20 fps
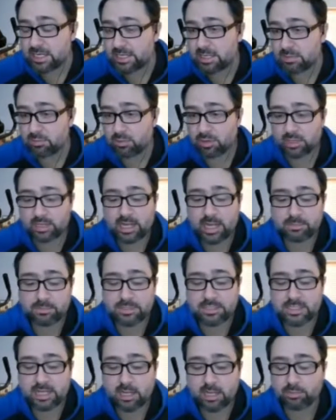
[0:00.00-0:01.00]
I get more
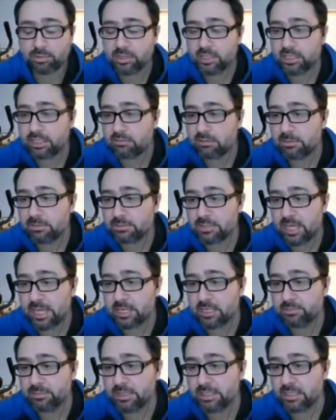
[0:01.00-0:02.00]
copies, I'll put equips
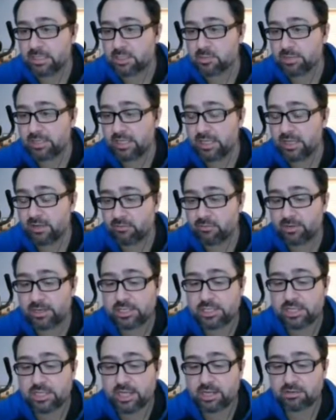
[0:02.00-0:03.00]
on him because we get
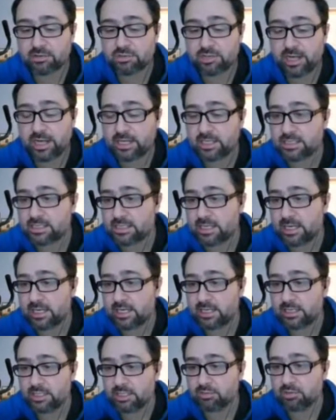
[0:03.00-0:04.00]
free Shadow Dragon
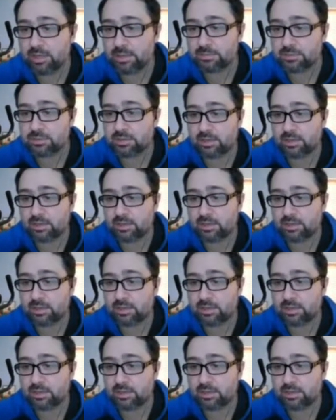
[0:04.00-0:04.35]
Saga equips.